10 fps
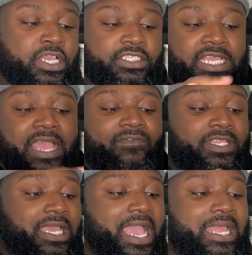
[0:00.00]
So
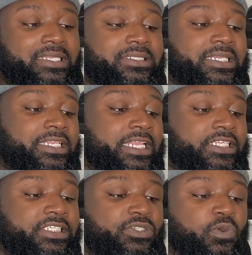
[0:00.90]
having the eyelets in there
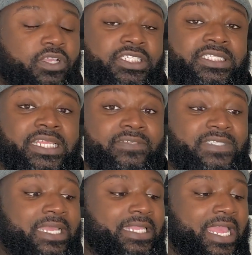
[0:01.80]
just sort of just gives
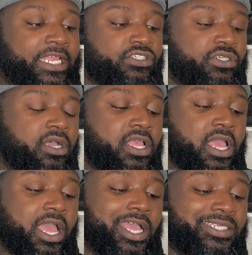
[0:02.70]
that that extra
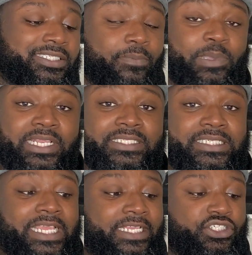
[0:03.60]
uh,
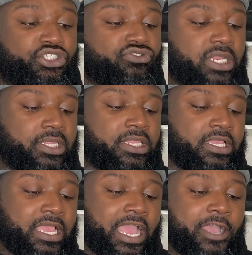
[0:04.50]
stability and strength.
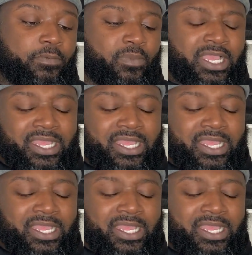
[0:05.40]
Um,